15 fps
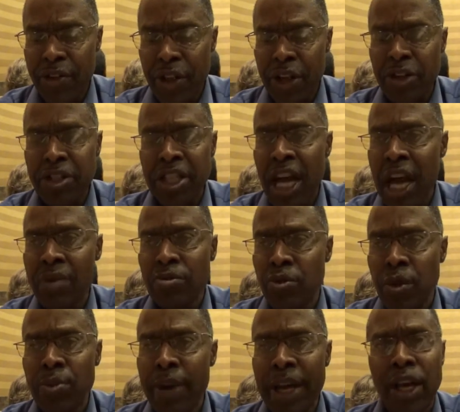there are
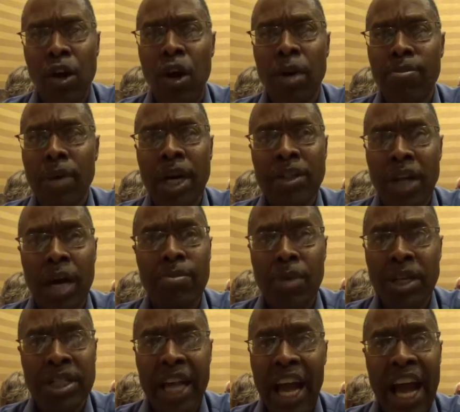times we may go a month and
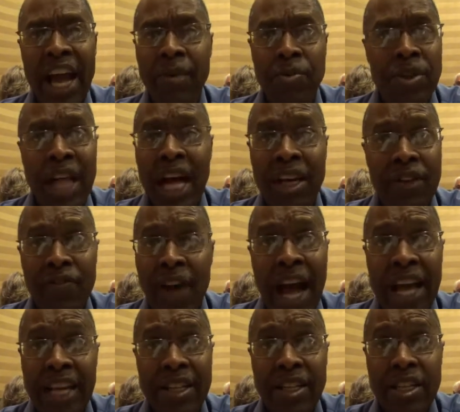a half without a
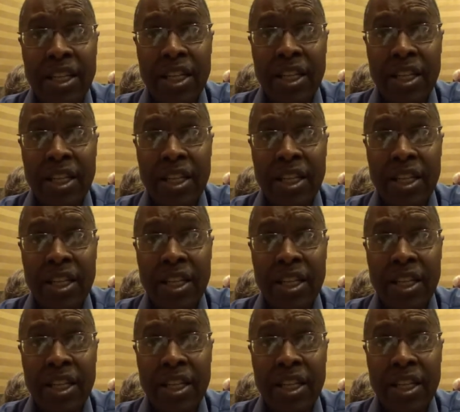fight.